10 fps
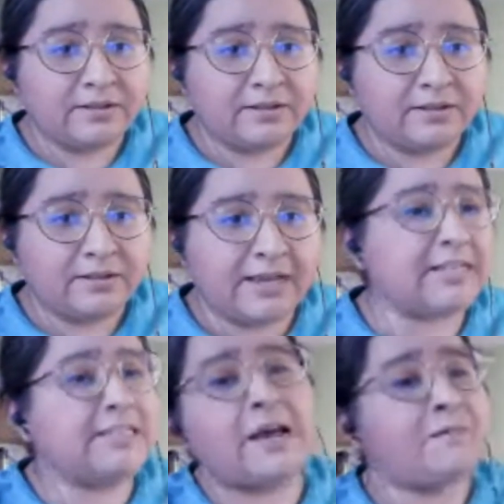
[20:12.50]
And
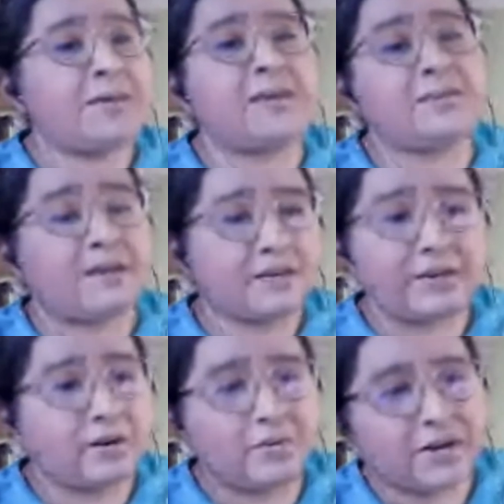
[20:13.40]
tell me that you
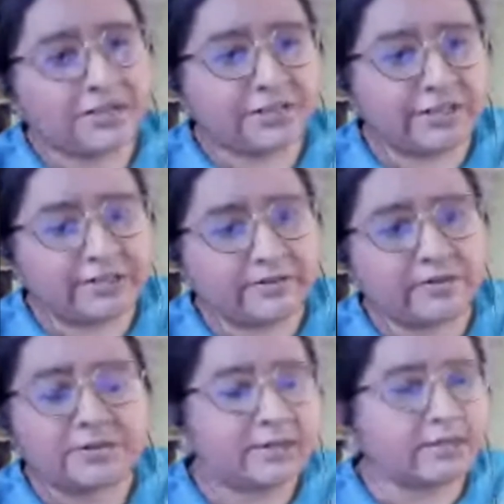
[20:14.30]
don't watch it, or
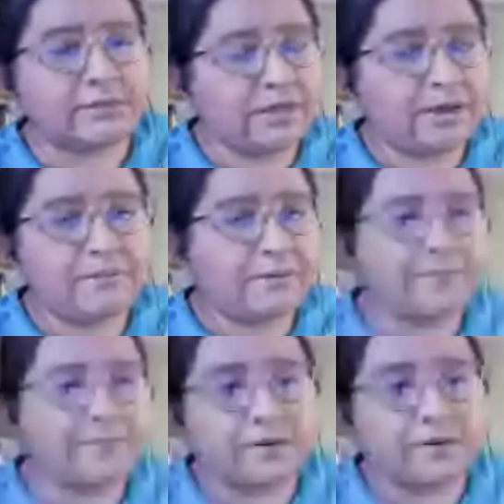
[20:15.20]
that some
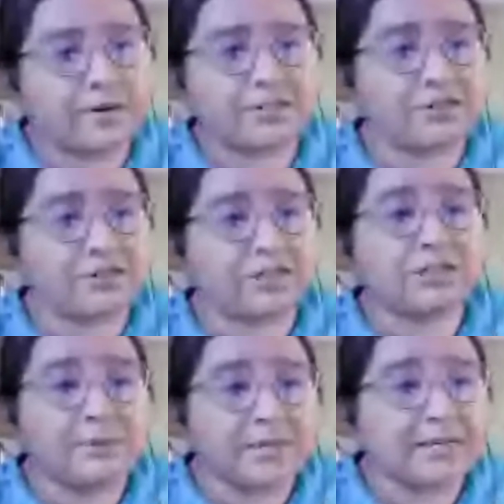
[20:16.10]
people don't watch it
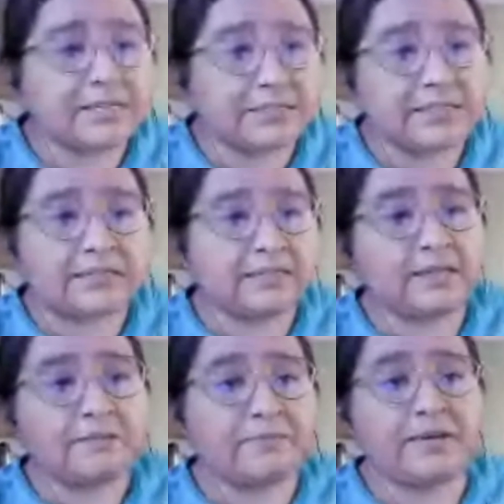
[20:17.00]
just because they see
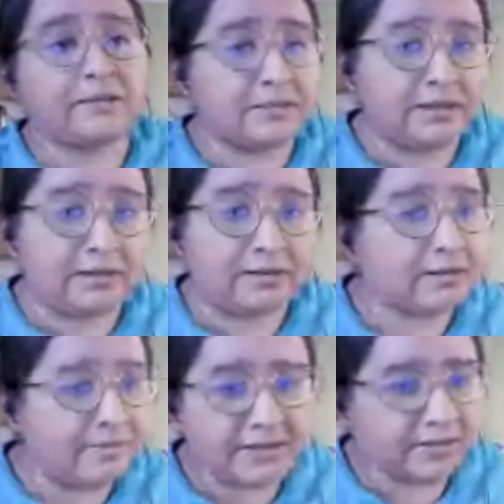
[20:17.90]
a bed scene.
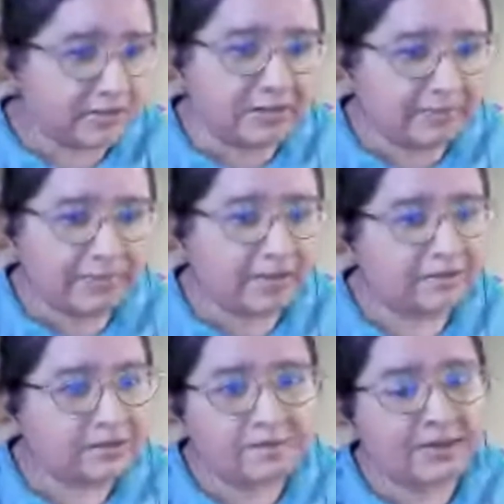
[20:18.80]
Come on, just tell me.
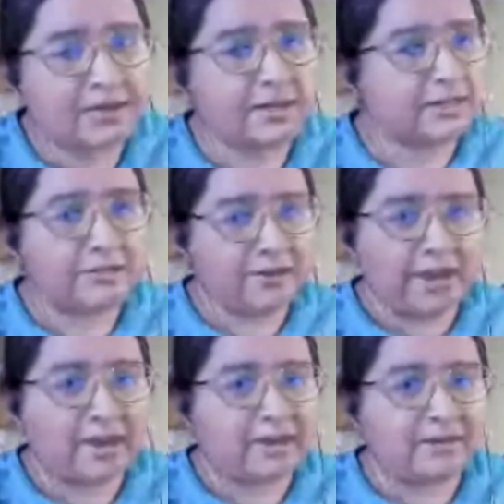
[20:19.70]
I mean, it's
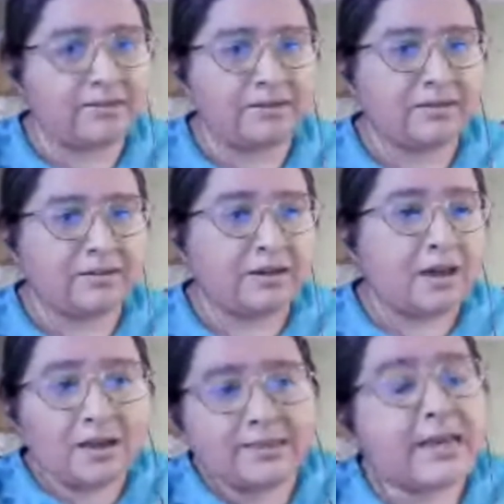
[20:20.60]
okay.
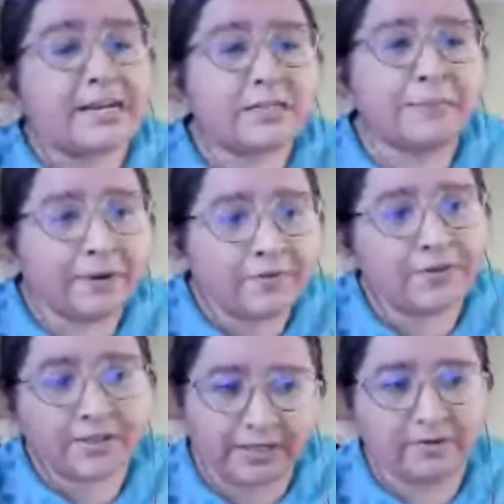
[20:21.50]
That is
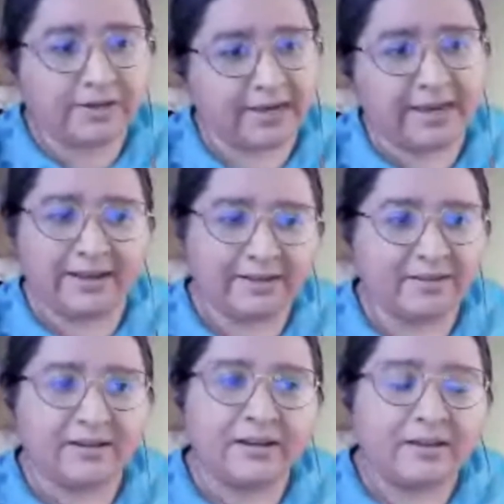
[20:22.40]
perfectly okay.
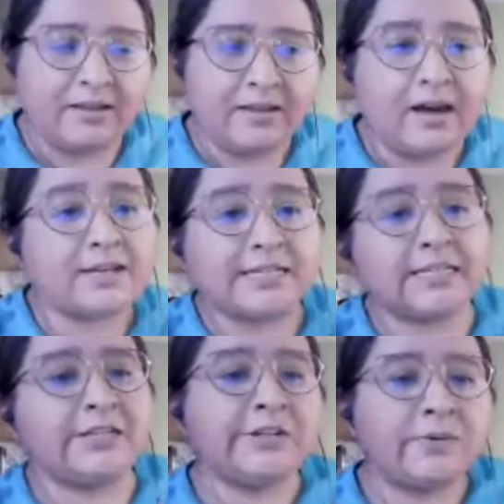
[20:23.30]
Because
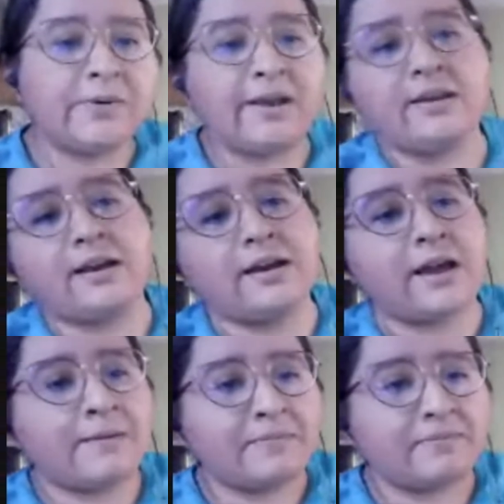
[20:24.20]
you know what?
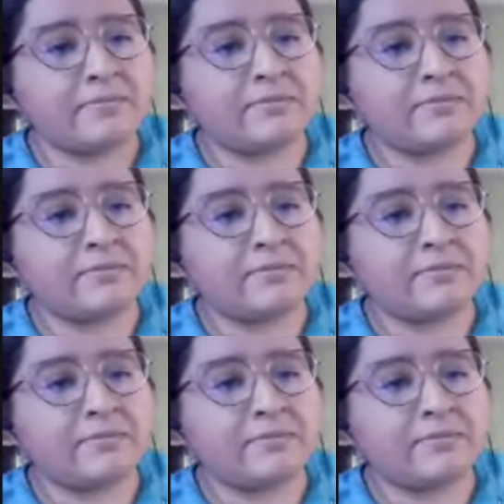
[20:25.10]
I'm